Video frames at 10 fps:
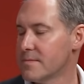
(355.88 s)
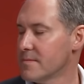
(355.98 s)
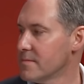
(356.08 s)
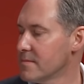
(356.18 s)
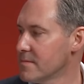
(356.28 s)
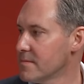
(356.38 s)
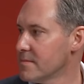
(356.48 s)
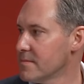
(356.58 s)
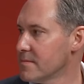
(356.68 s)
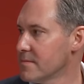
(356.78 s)

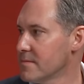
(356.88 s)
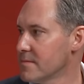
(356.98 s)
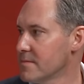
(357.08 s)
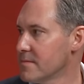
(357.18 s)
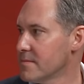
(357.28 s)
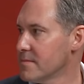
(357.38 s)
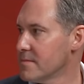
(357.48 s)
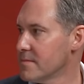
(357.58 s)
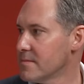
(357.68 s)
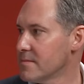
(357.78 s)

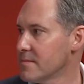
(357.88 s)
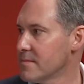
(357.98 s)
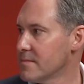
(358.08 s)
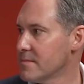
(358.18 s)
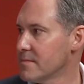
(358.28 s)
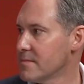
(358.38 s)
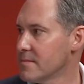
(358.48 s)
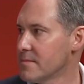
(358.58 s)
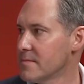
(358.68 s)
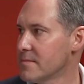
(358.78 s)

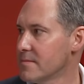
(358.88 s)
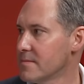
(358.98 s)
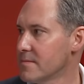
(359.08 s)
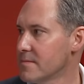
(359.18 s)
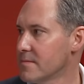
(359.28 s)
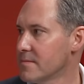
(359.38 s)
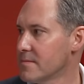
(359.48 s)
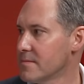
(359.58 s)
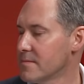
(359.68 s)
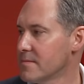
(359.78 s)

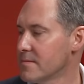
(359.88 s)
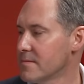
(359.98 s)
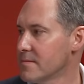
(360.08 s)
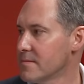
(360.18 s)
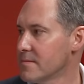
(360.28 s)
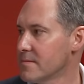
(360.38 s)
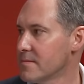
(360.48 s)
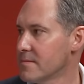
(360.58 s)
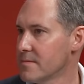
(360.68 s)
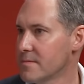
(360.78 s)

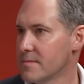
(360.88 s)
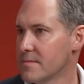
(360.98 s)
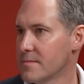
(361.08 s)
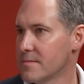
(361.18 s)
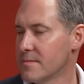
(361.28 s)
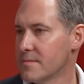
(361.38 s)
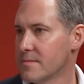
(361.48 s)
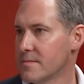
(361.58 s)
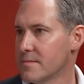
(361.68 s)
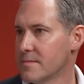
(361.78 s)

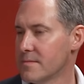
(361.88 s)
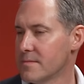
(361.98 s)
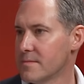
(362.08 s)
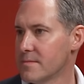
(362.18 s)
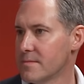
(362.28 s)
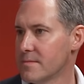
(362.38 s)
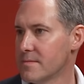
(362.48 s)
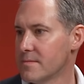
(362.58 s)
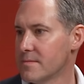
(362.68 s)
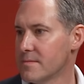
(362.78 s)

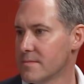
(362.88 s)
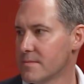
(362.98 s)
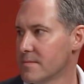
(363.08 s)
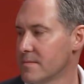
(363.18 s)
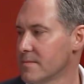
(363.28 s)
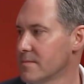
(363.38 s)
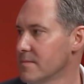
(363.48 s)
This person isn't speaking.